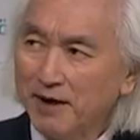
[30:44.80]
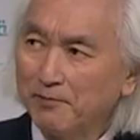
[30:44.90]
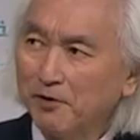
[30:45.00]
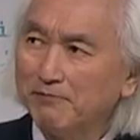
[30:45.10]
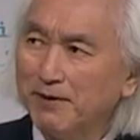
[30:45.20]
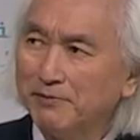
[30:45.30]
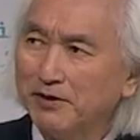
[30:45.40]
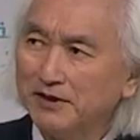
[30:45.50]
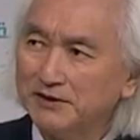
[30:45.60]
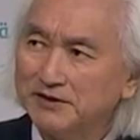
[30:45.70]
upload
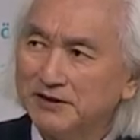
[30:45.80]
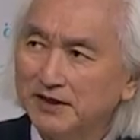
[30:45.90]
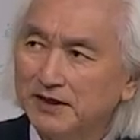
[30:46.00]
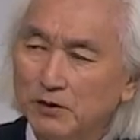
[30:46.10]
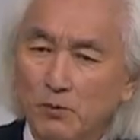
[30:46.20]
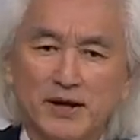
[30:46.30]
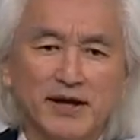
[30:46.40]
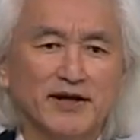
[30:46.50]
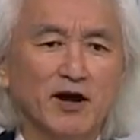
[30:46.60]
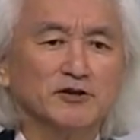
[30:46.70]
memories, we
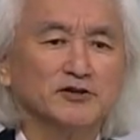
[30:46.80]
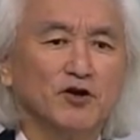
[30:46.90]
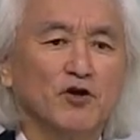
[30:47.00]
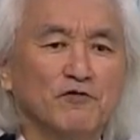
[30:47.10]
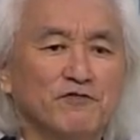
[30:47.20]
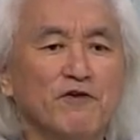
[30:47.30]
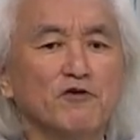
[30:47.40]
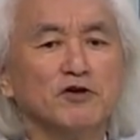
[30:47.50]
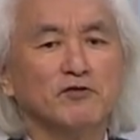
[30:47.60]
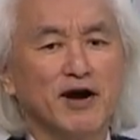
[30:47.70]
can also
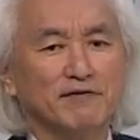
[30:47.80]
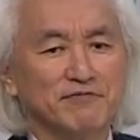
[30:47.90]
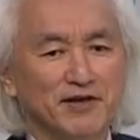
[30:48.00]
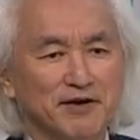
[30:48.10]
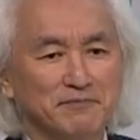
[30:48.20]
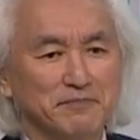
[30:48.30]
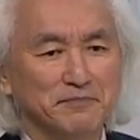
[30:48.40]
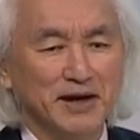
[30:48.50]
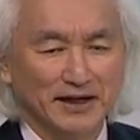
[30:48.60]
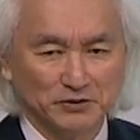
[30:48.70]
photograph
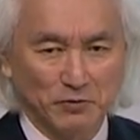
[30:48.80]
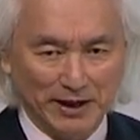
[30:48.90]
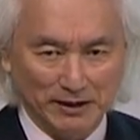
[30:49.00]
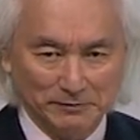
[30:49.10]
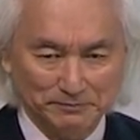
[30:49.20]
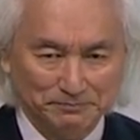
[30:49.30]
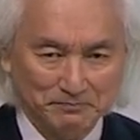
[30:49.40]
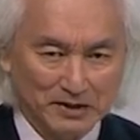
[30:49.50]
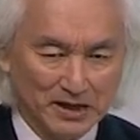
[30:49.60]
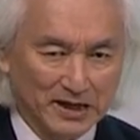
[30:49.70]
them as well.
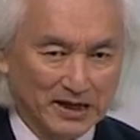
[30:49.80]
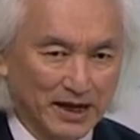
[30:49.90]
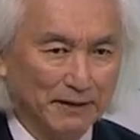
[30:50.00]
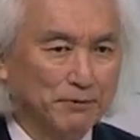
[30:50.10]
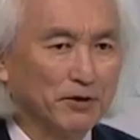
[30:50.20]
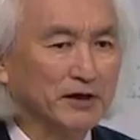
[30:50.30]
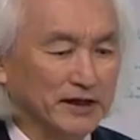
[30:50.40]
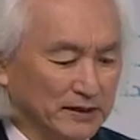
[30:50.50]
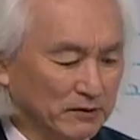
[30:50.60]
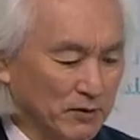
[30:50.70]
At
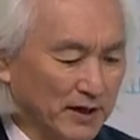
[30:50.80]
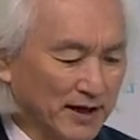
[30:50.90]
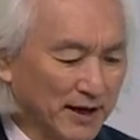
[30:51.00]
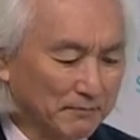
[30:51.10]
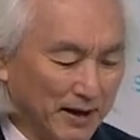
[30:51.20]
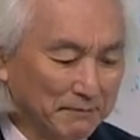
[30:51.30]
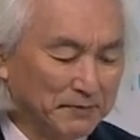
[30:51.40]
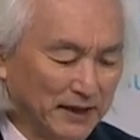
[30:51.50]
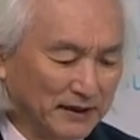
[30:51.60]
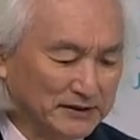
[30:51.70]
Berkeley, where I got my
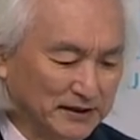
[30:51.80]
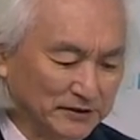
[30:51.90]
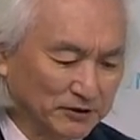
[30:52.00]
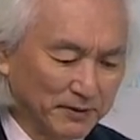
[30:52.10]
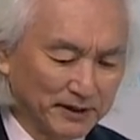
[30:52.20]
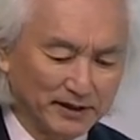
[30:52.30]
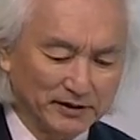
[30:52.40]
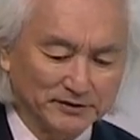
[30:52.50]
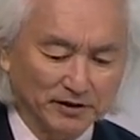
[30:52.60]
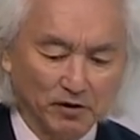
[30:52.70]
PhD so many
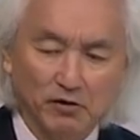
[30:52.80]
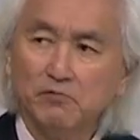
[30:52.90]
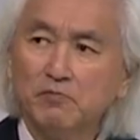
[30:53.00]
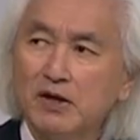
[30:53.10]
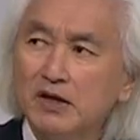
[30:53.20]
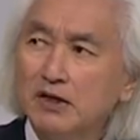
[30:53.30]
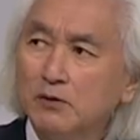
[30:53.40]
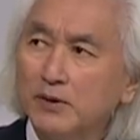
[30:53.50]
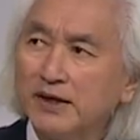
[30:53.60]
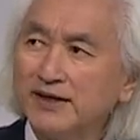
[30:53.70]
years ago,
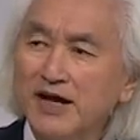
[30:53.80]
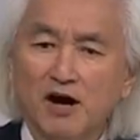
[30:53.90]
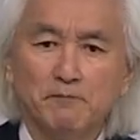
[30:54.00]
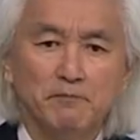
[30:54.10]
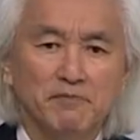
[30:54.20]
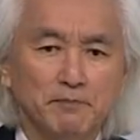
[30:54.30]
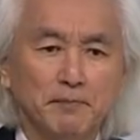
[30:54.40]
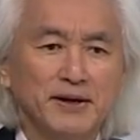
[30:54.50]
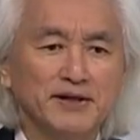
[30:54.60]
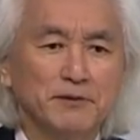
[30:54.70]
we can now
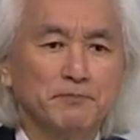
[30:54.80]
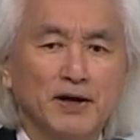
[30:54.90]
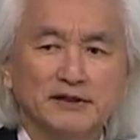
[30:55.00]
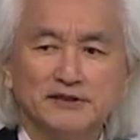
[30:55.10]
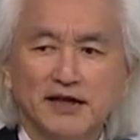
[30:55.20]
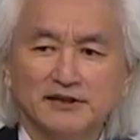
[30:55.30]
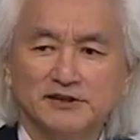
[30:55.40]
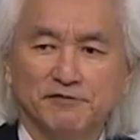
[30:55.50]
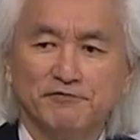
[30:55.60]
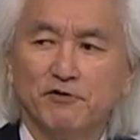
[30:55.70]
begin the
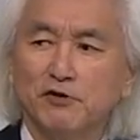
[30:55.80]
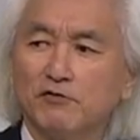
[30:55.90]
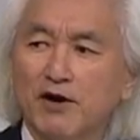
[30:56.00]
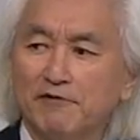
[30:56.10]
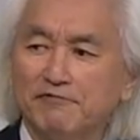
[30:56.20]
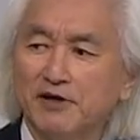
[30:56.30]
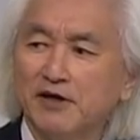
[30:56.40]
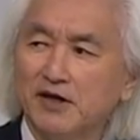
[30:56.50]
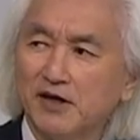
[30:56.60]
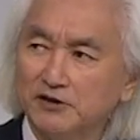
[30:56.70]
process of
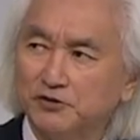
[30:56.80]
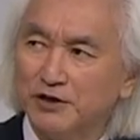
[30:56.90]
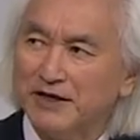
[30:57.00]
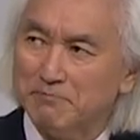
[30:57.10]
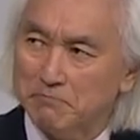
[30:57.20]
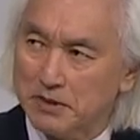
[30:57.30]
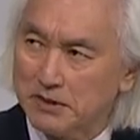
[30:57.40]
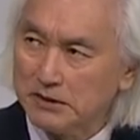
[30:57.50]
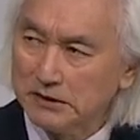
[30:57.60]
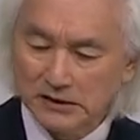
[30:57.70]
photographing a dream.
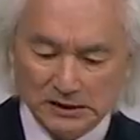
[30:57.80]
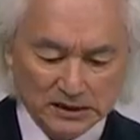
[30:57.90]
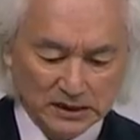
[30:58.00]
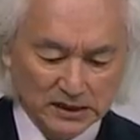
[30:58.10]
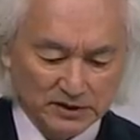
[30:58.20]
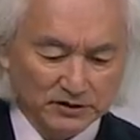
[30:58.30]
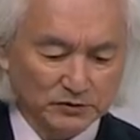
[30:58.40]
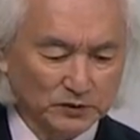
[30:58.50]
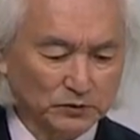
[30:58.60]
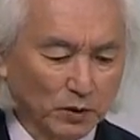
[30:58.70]
This
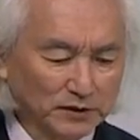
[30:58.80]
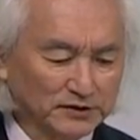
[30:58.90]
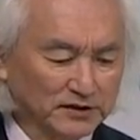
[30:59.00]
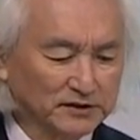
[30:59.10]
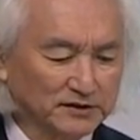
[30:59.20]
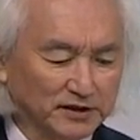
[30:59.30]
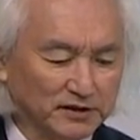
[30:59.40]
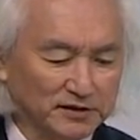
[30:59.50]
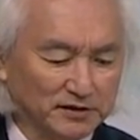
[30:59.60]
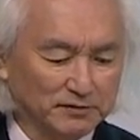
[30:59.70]
was once
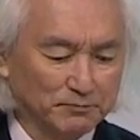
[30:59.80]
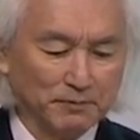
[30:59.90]
considered